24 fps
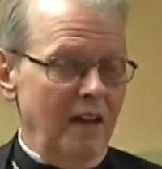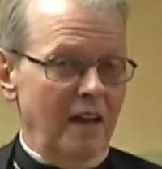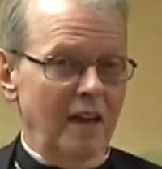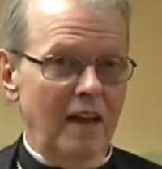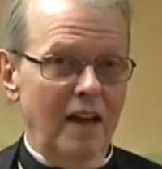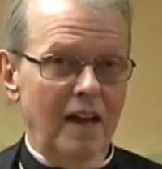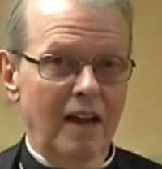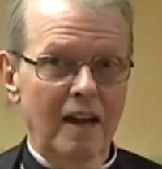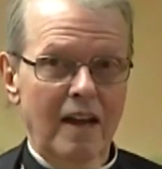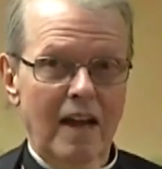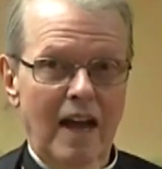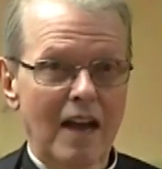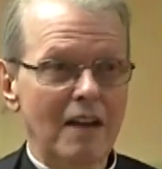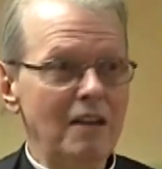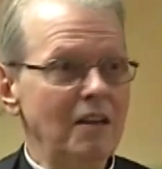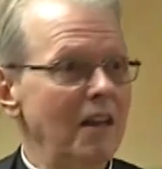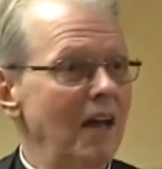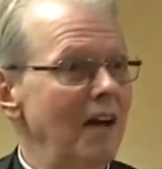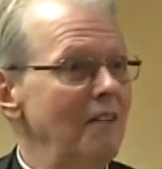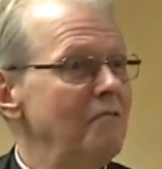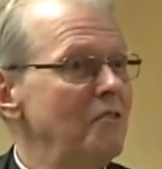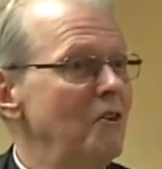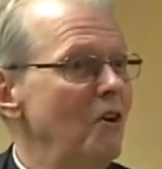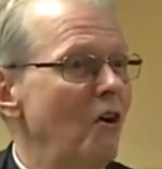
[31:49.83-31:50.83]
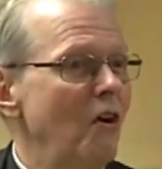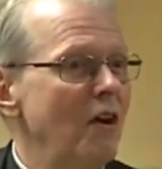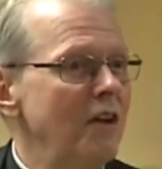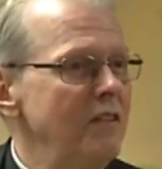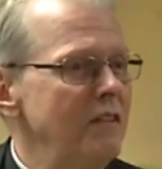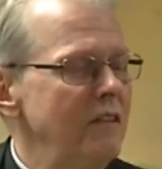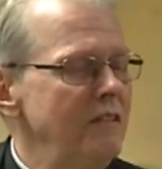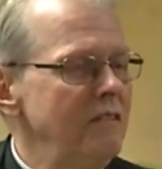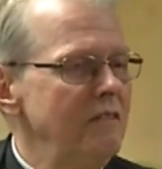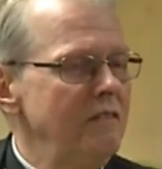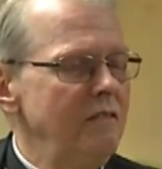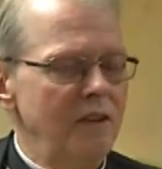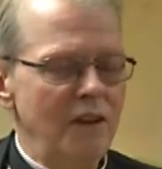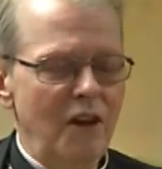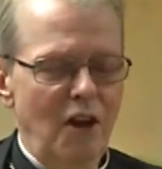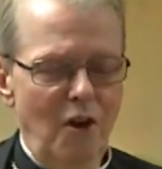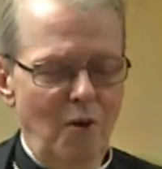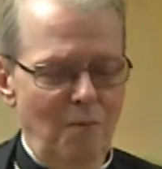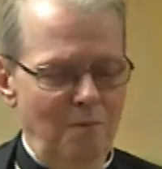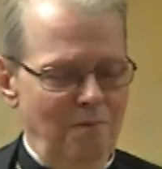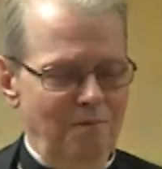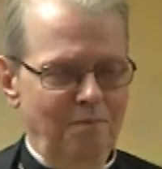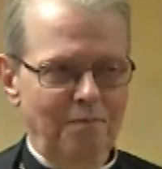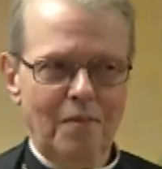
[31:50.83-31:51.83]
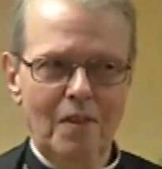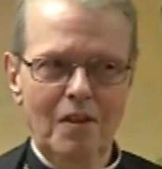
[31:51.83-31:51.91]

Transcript: Uh, I love going, you know,